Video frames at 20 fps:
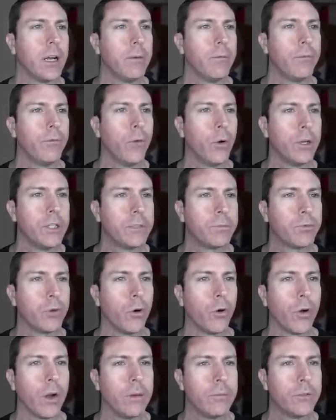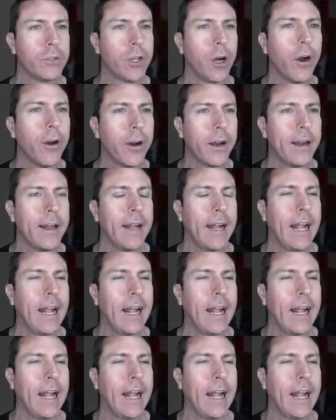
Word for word: up VOICE program targeting